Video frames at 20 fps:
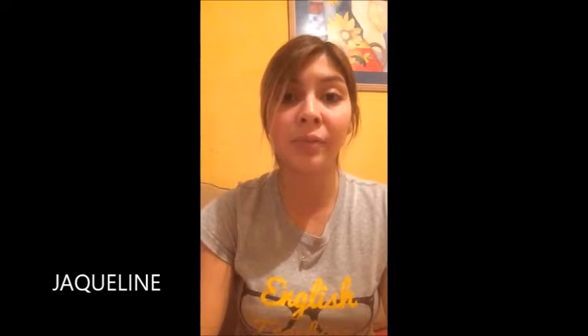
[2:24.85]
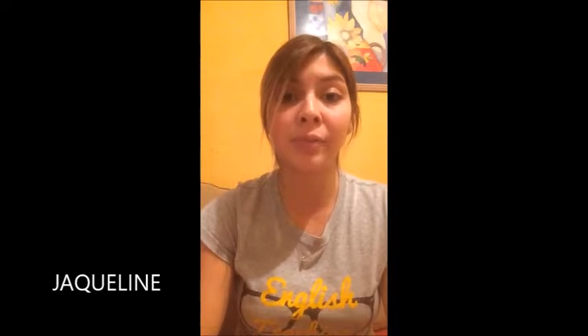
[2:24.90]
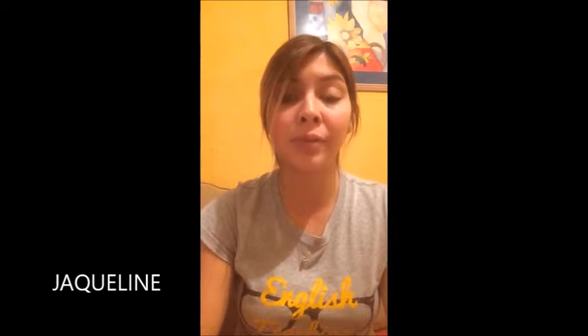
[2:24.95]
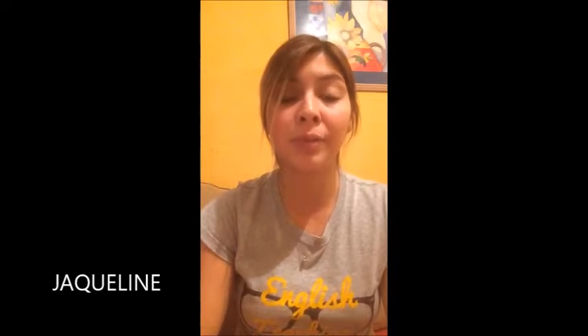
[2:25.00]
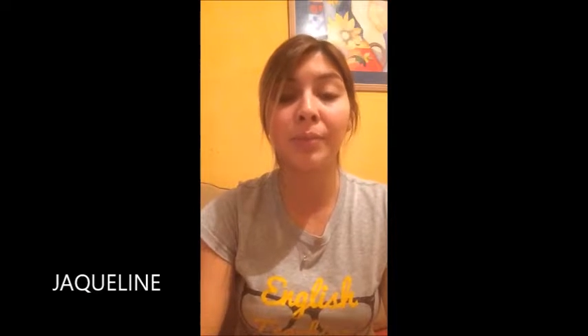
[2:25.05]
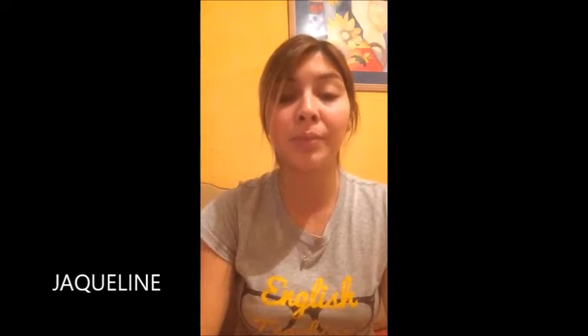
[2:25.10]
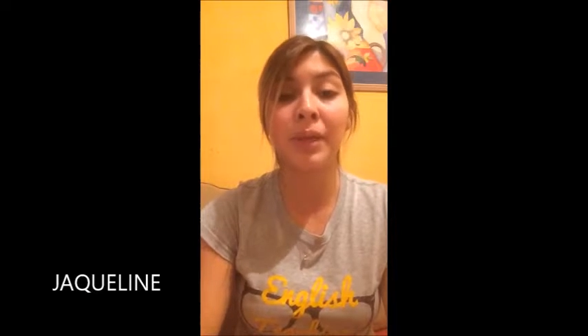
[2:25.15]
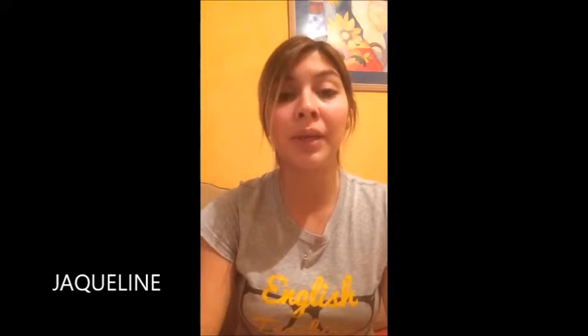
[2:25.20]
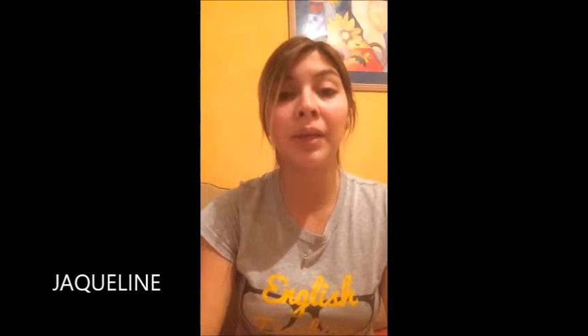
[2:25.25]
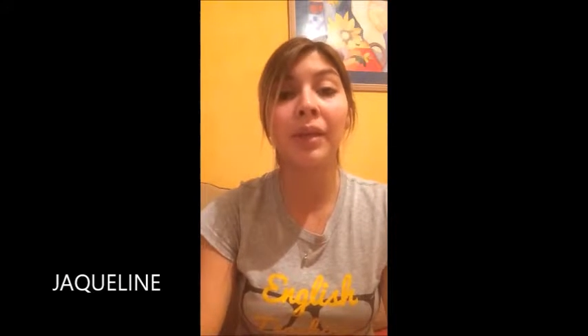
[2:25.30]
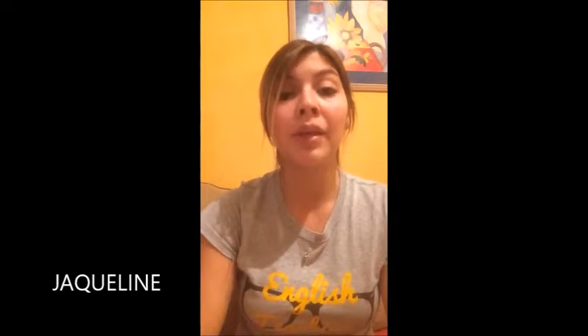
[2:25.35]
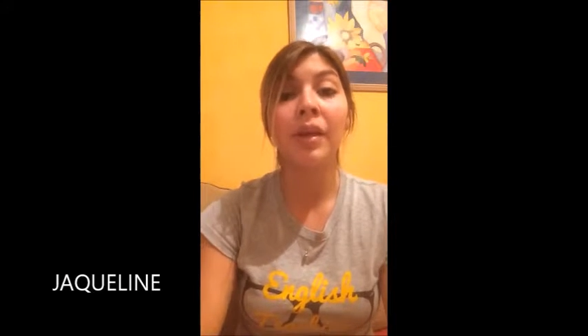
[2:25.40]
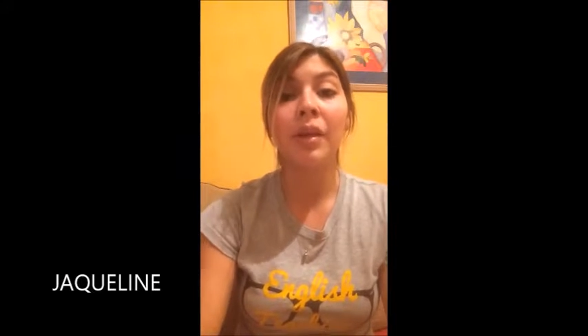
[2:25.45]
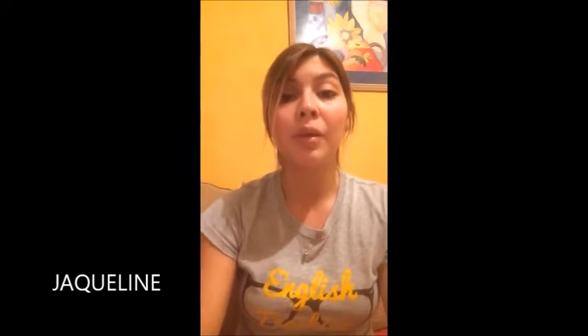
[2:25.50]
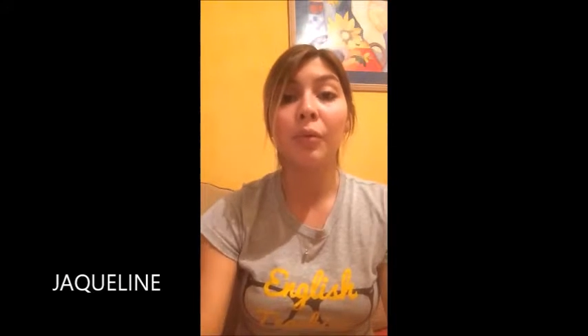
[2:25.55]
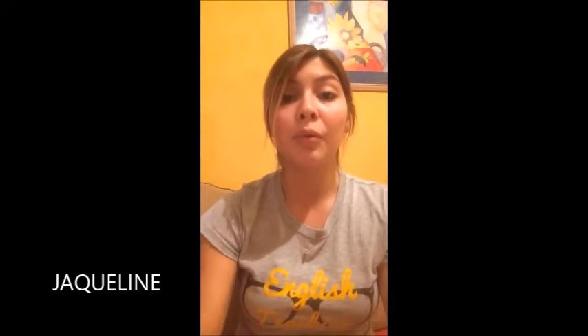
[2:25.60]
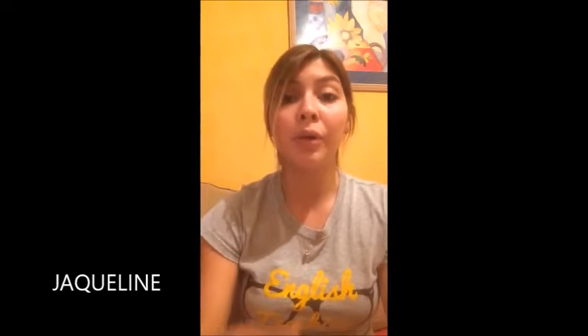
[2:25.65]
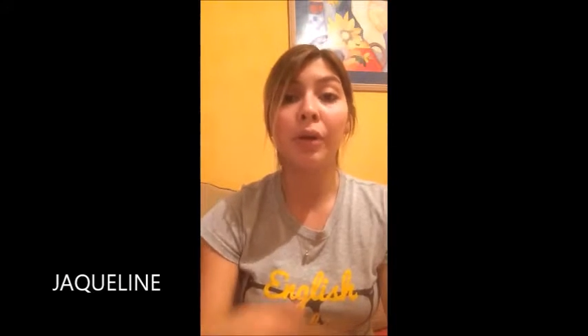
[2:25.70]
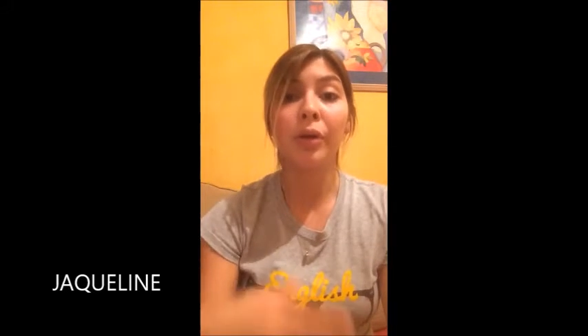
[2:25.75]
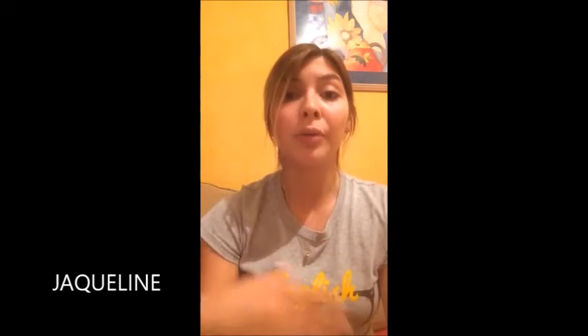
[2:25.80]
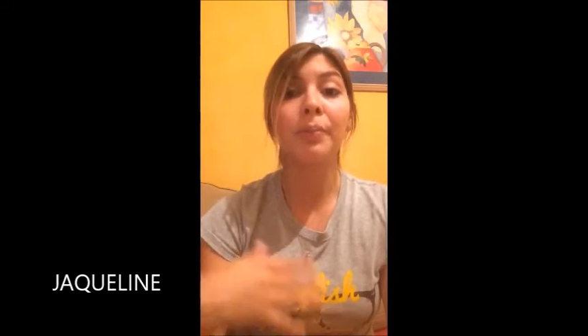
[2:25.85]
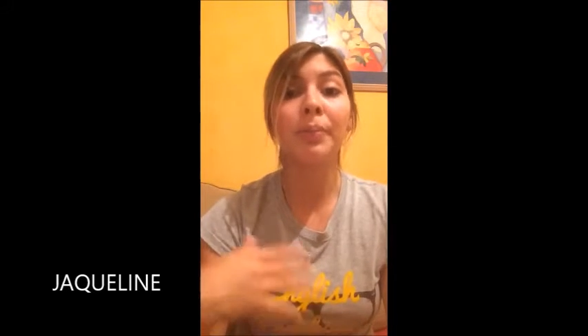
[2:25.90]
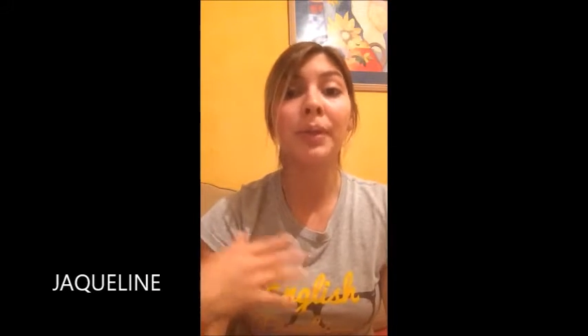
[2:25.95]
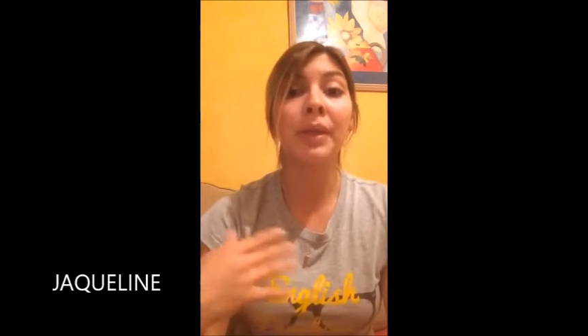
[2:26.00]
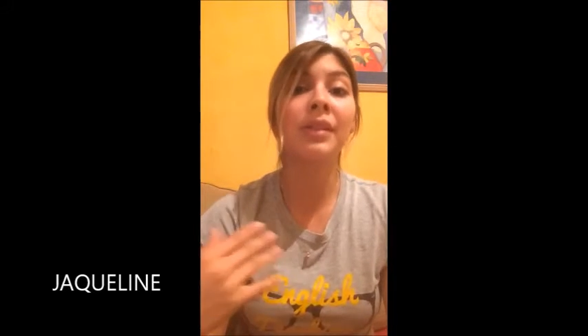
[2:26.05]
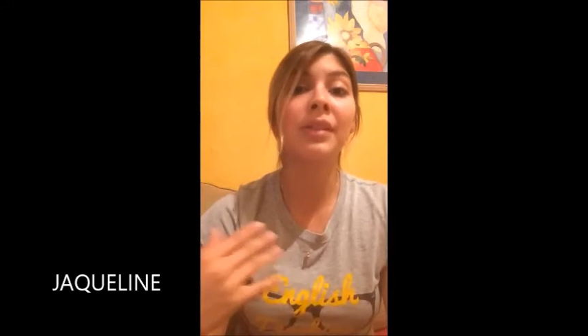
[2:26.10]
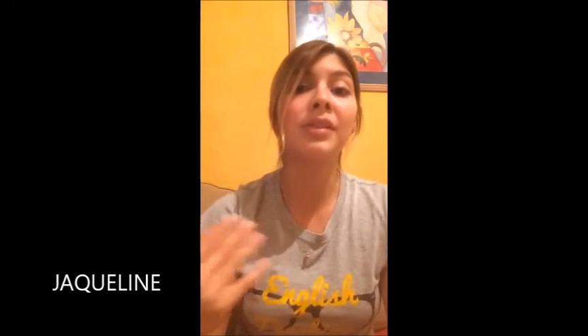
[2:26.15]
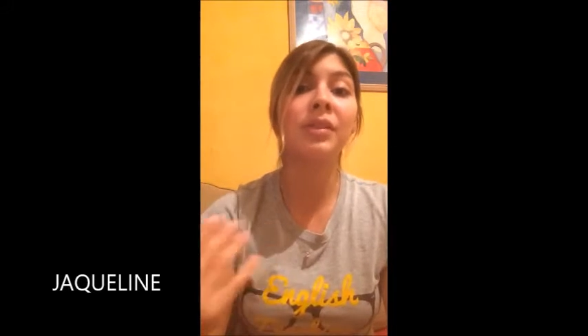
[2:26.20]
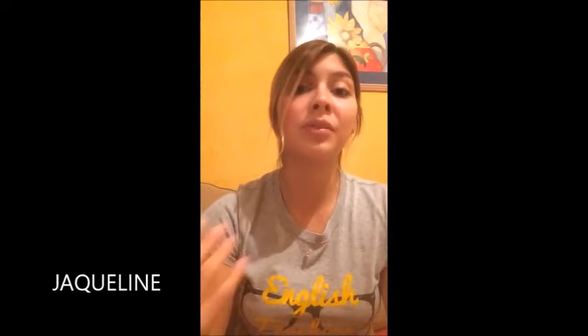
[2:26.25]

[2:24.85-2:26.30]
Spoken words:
it would be we are being